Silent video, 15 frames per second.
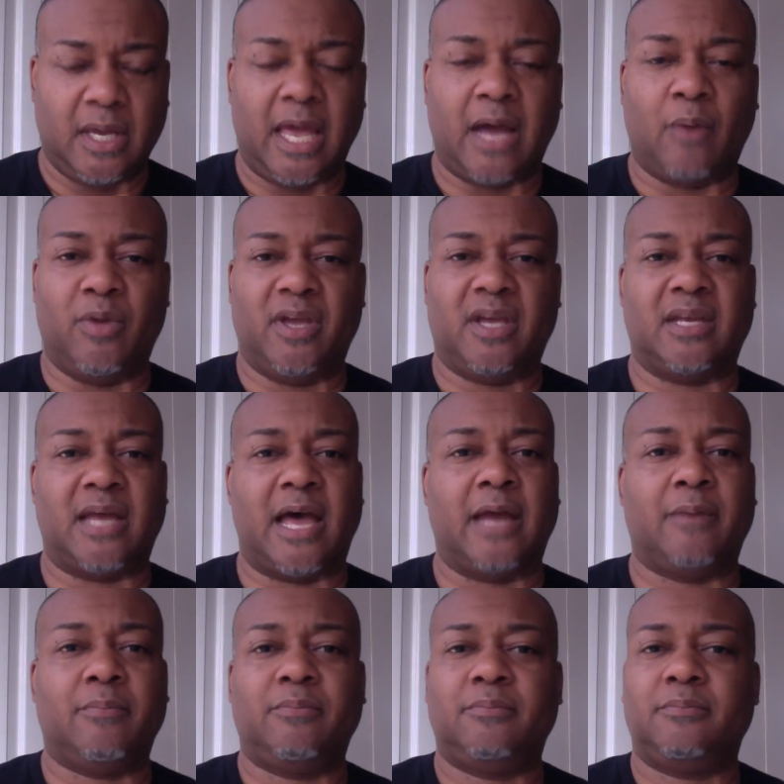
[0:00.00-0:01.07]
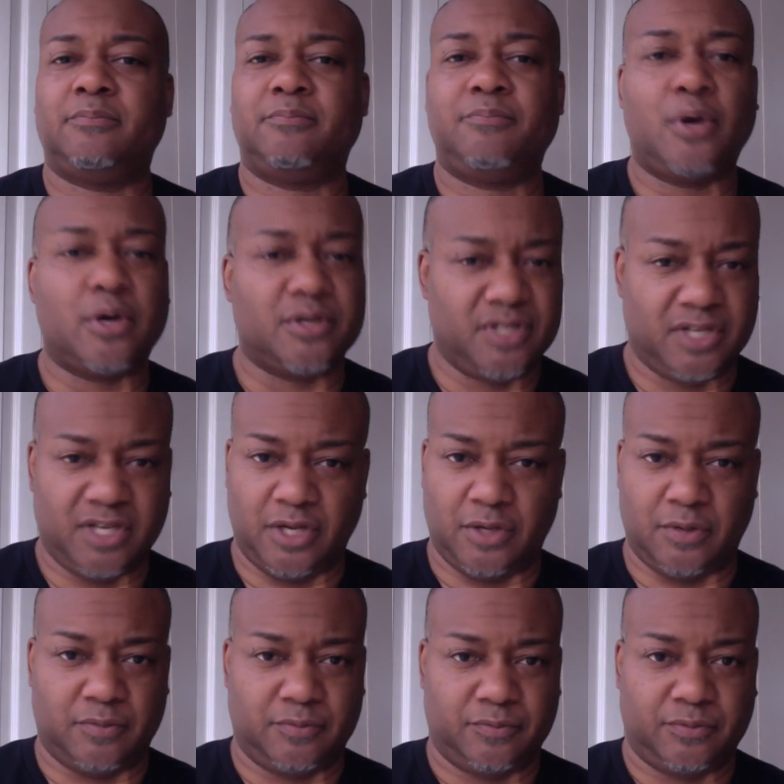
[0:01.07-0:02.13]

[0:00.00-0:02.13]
and we cannot persecute.